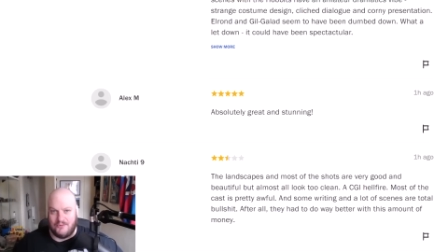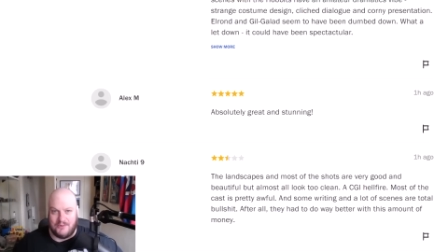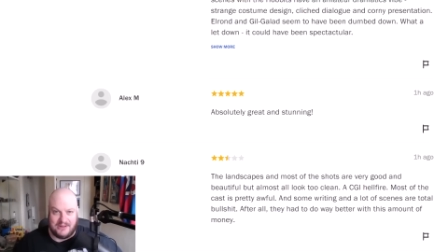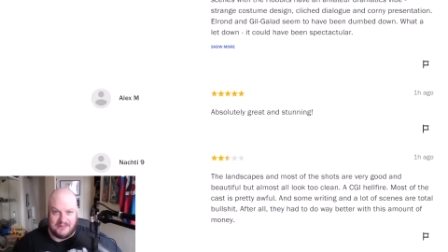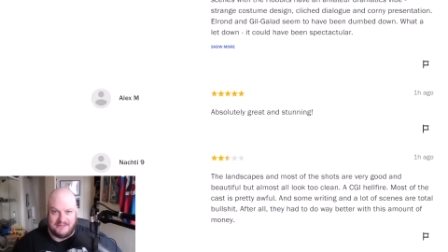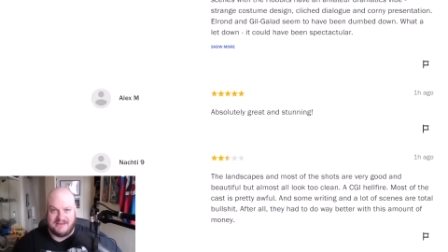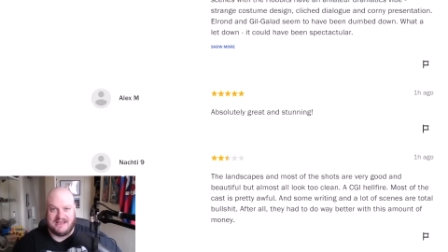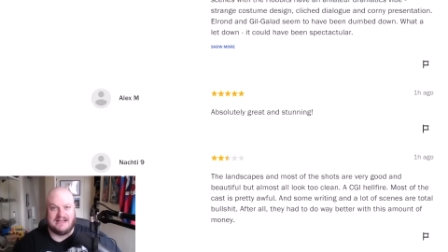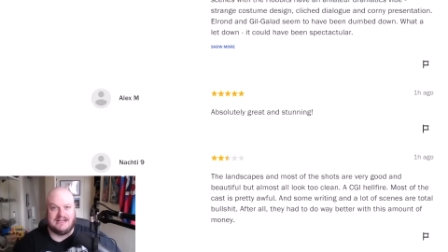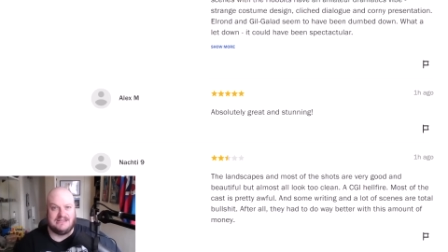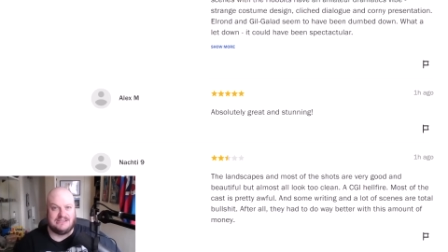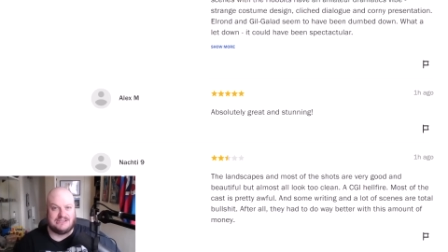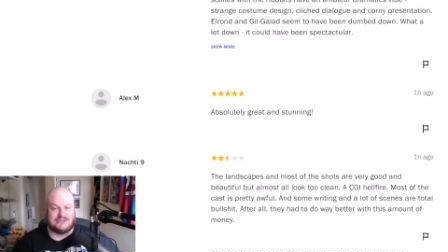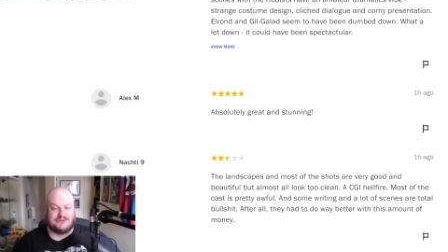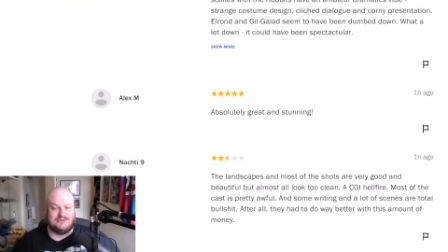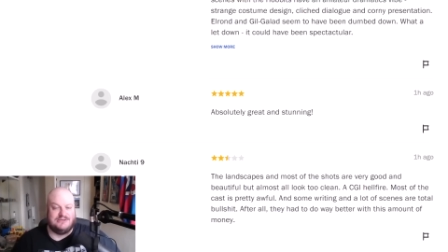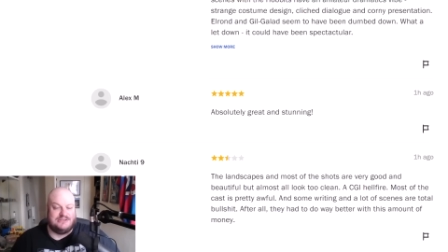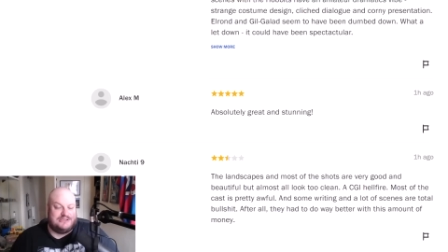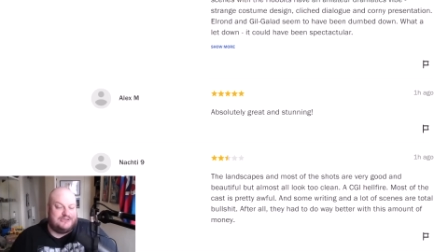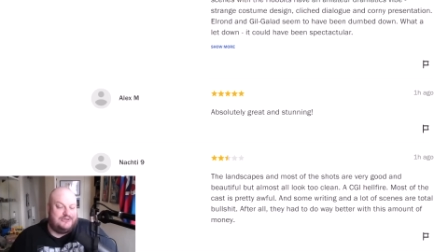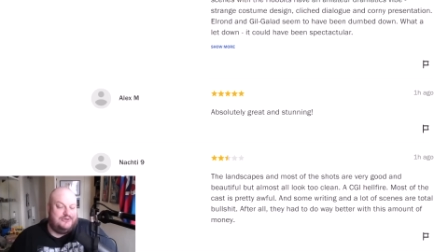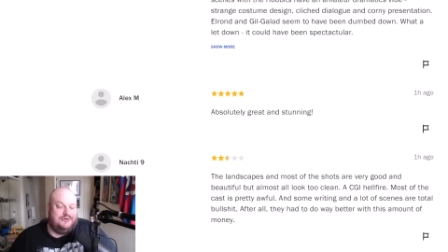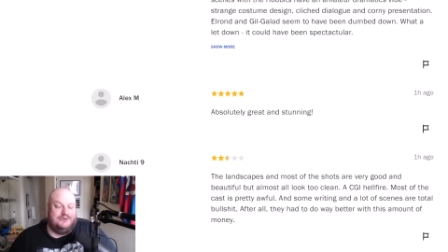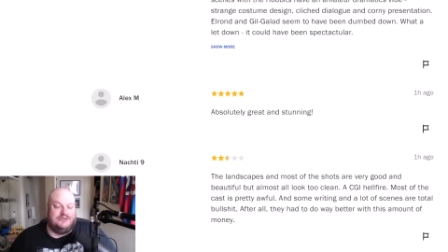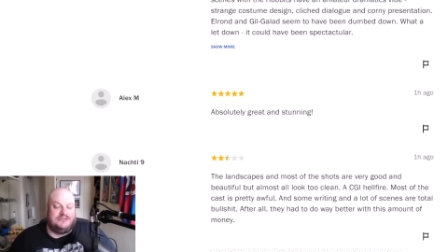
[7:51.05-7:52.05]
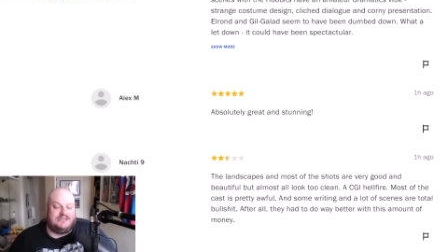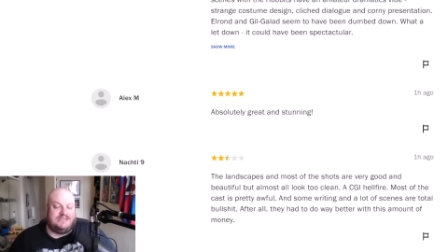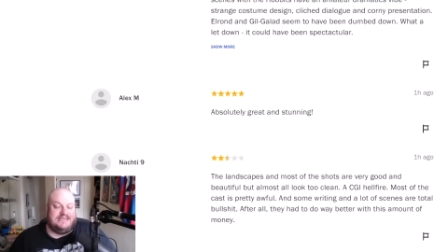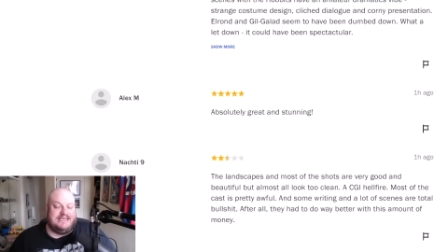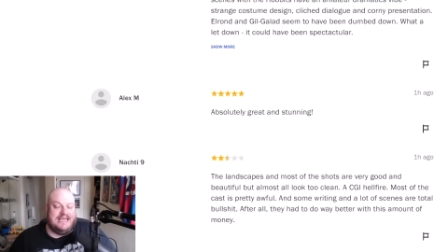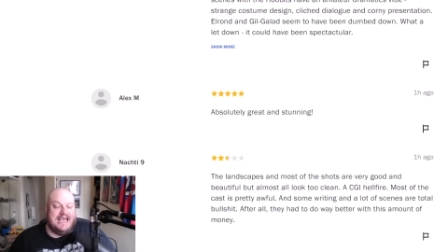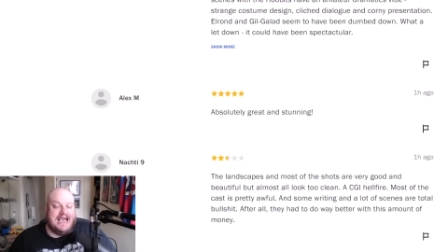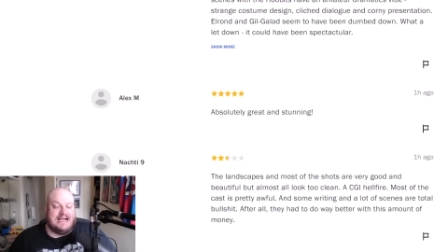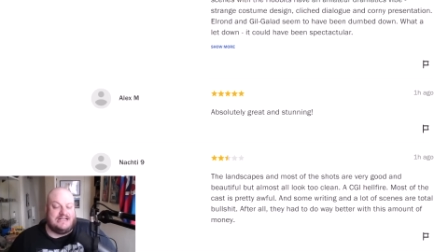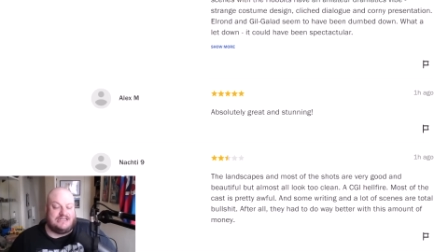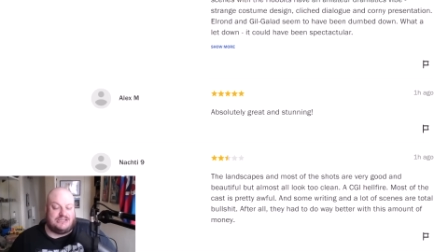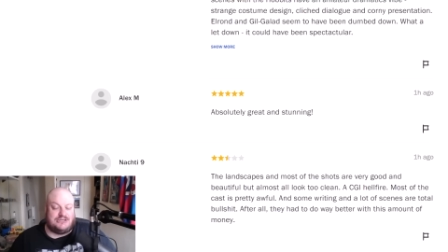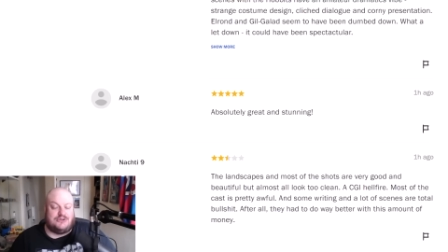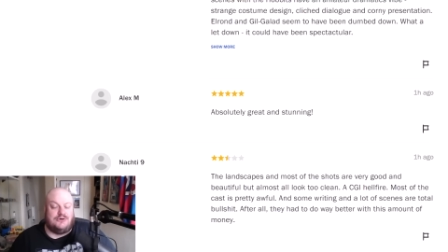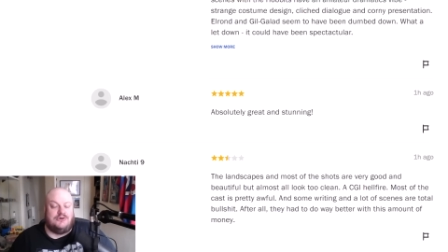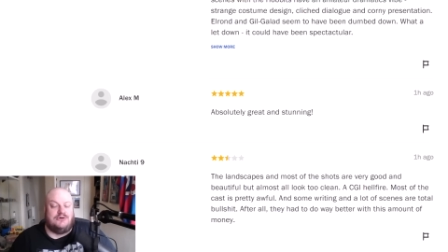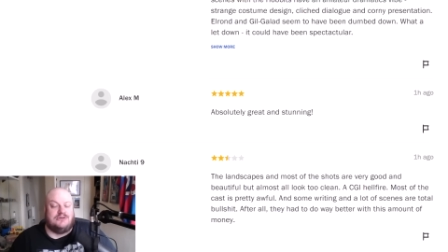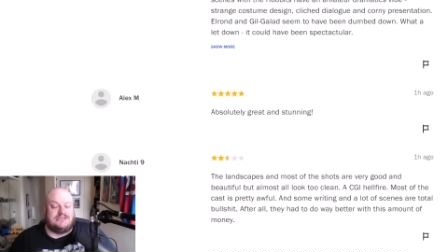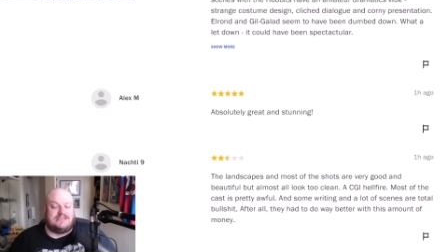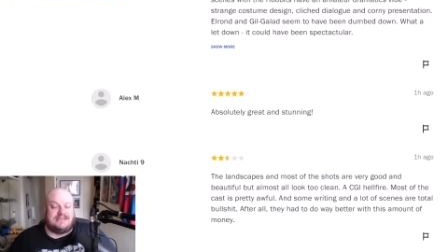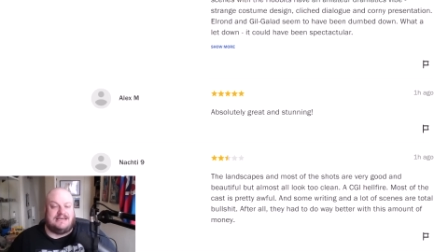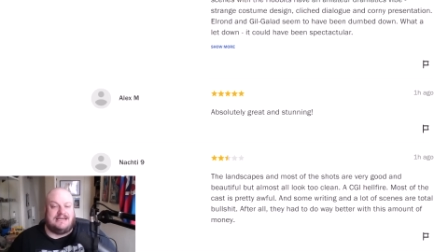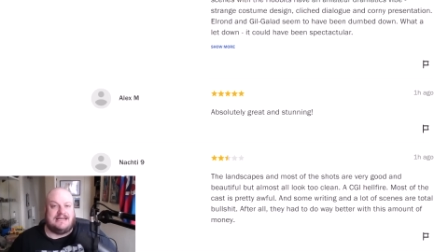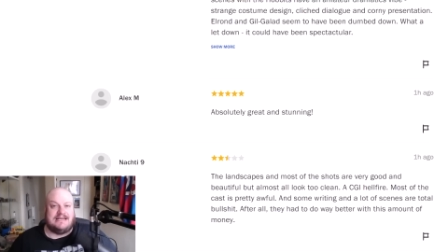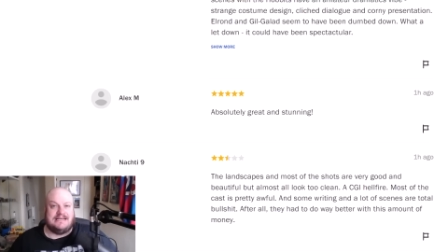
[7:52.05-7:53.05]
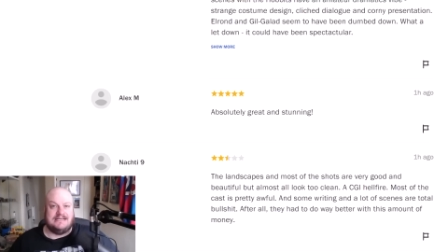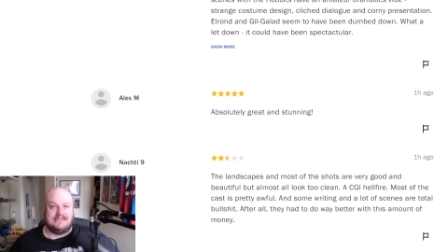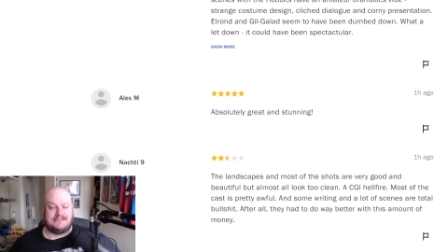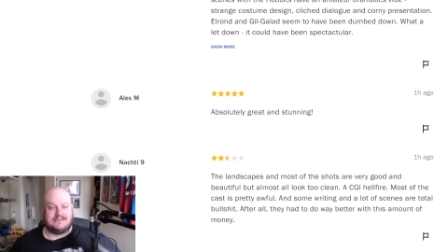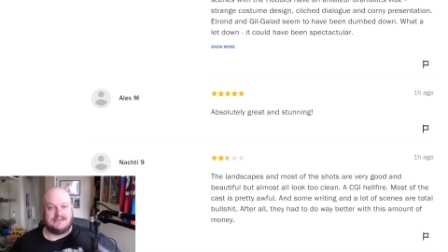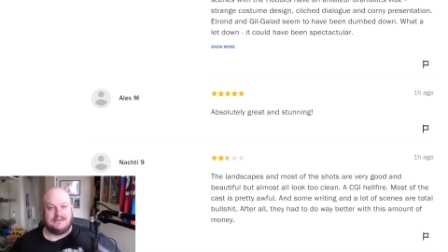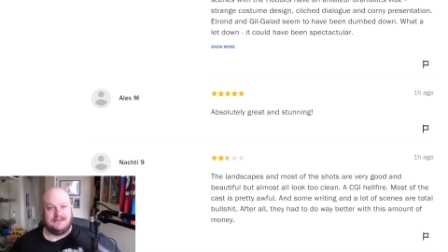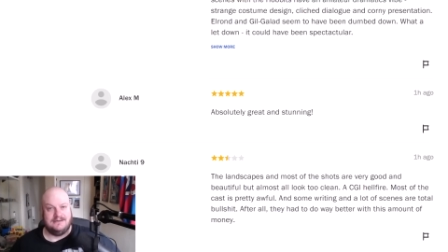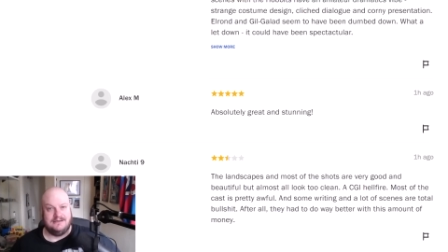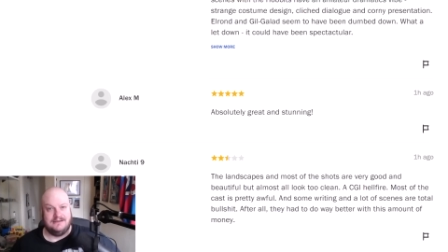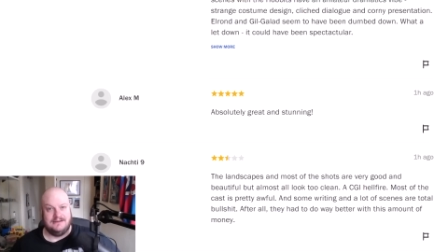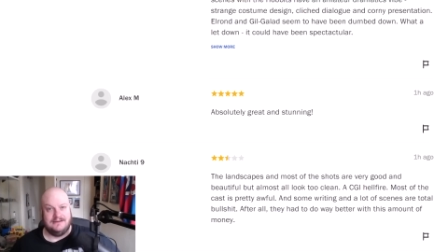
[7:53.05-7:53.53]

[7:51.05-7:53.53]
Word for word: Well, the answer is, of course, yes. Of course it is.